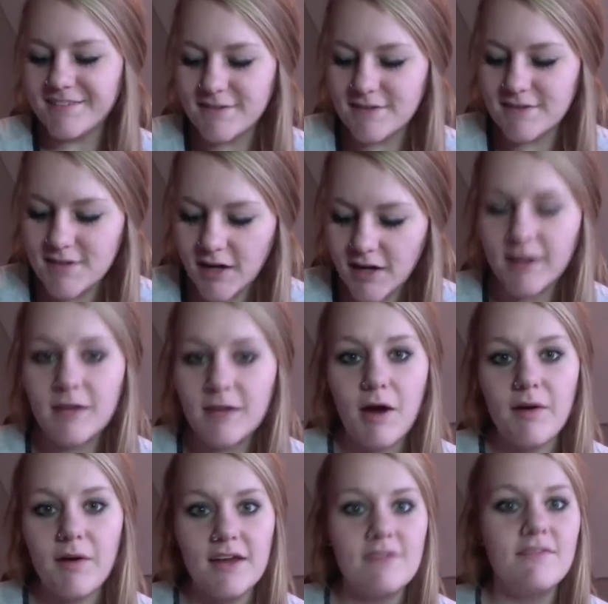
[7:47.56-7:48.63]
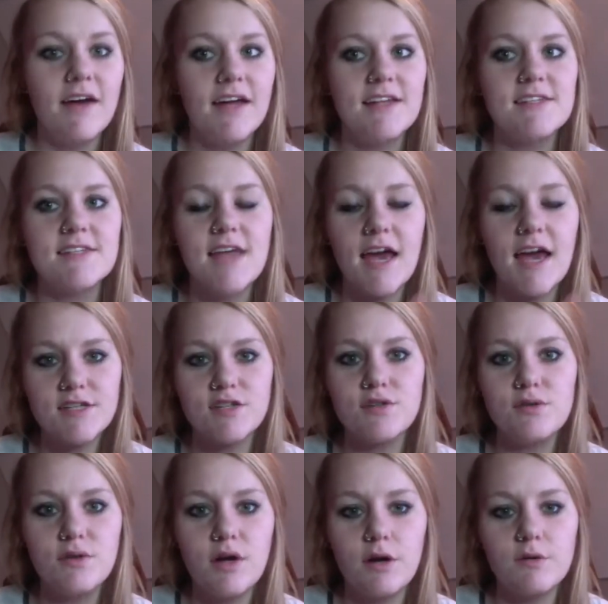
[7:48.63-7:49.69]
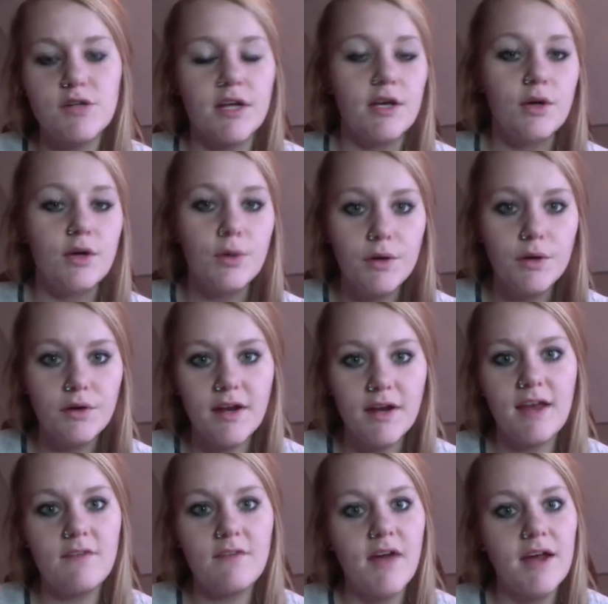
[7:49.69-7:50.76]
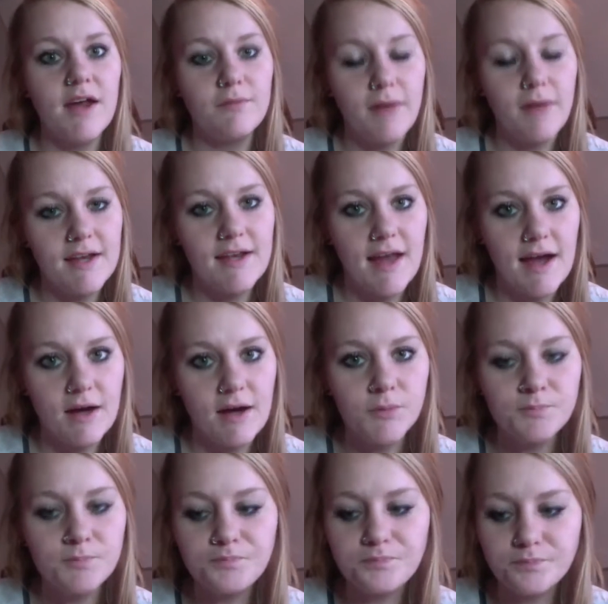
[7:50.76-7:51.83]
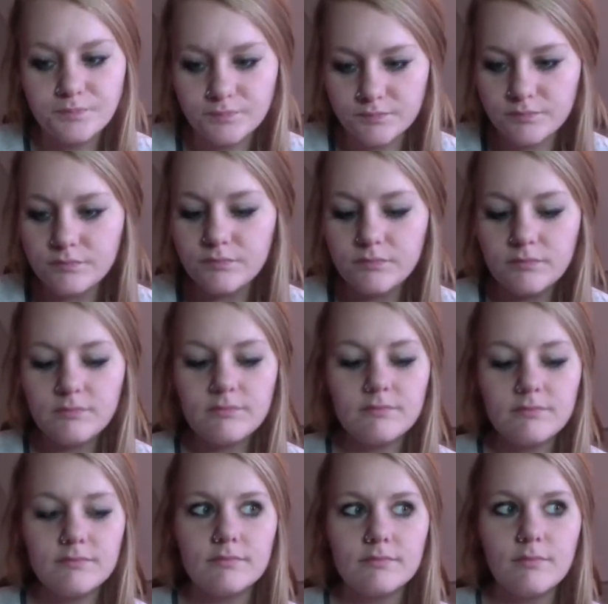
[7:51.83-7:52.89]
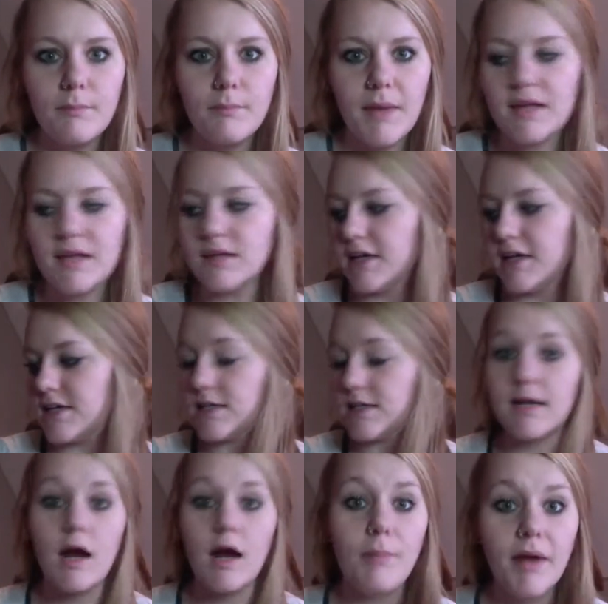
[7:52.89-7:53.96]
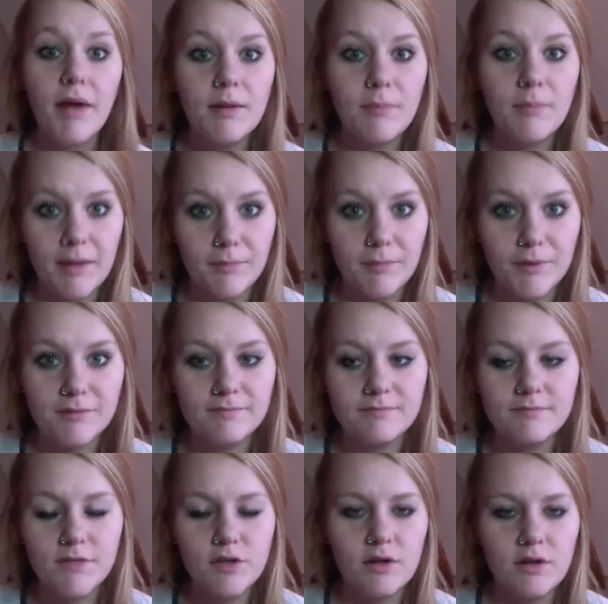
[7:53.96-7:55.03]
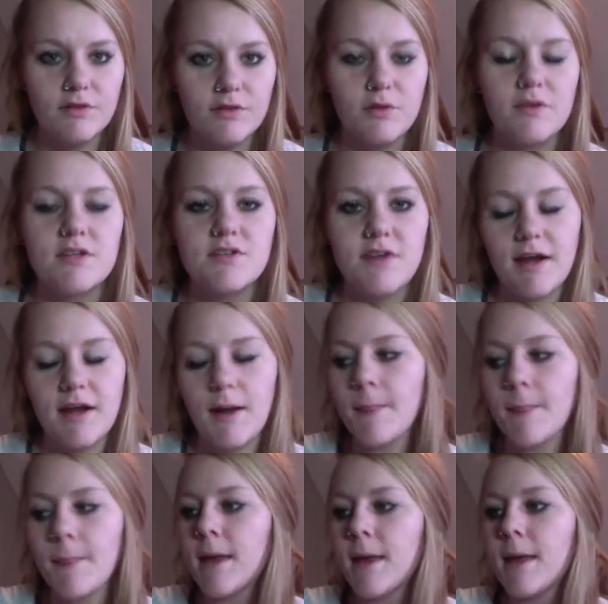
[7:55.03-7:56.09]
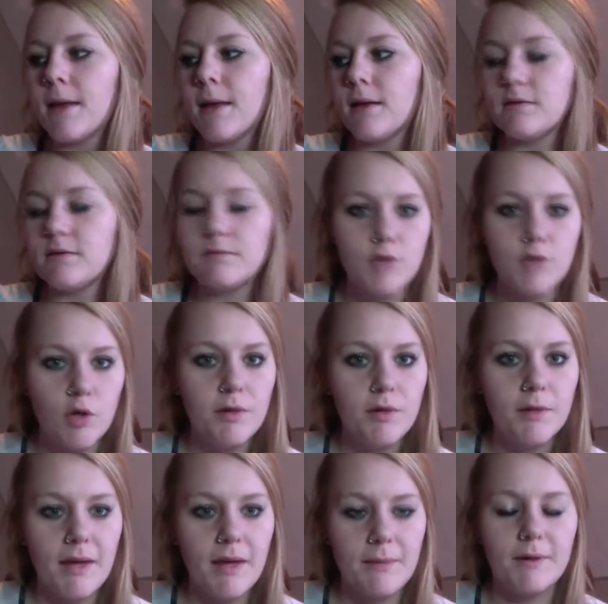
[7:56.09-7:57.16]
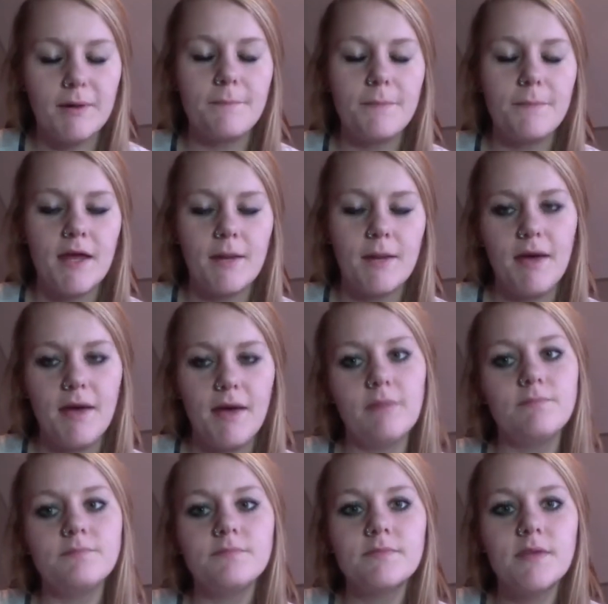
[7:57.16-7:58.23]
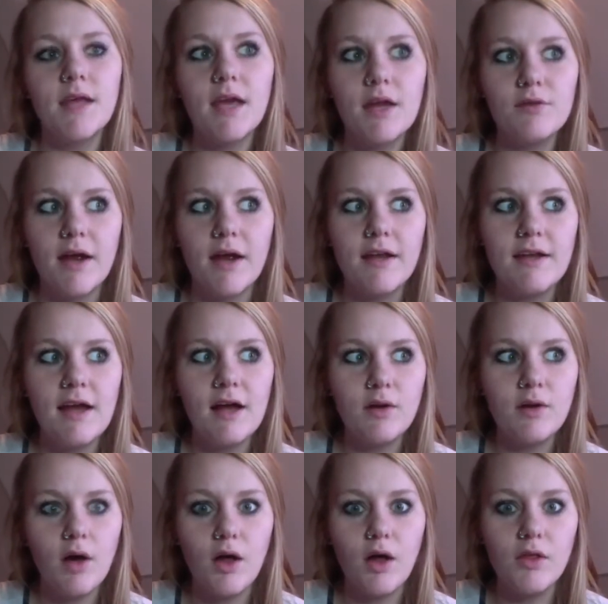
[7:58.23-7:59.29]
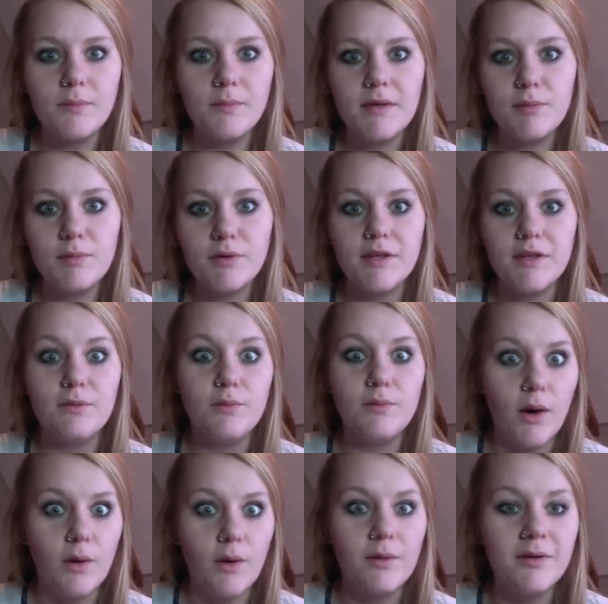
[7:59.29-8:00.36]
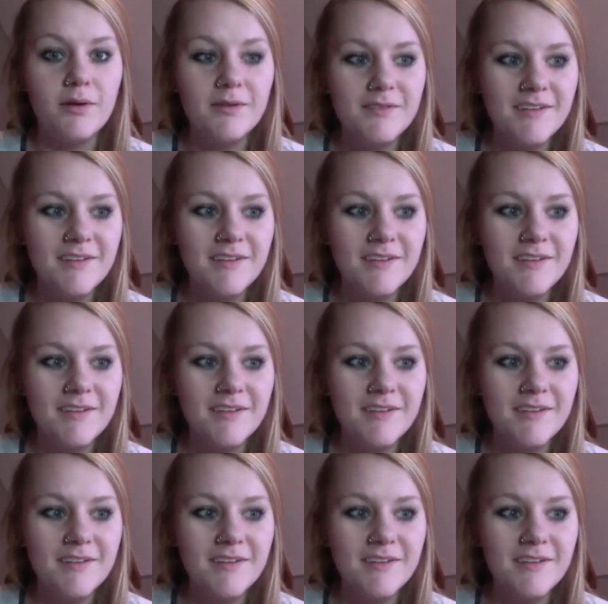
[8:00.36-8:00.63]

Talking about invites as a new coach, like who are you going to invite right now? Make a list. Get out pen and paper. You don't have to do this right now. Notebook, paper, and a pen. And write down all the people that you know.